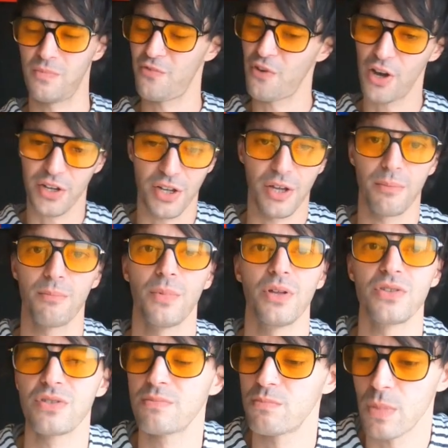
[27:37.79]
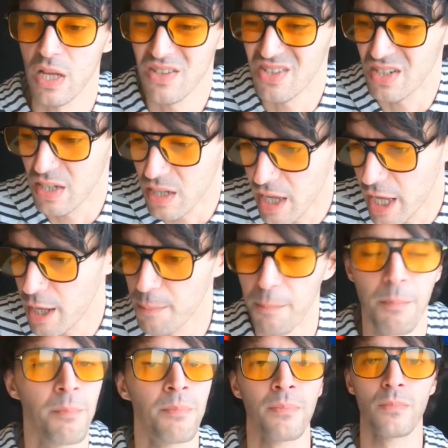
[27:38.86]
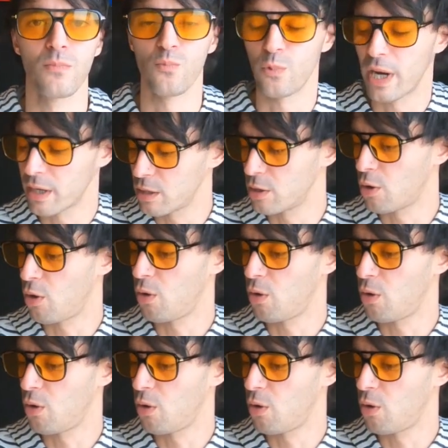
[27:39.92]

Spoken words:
Fuck it. It's lame. Regular.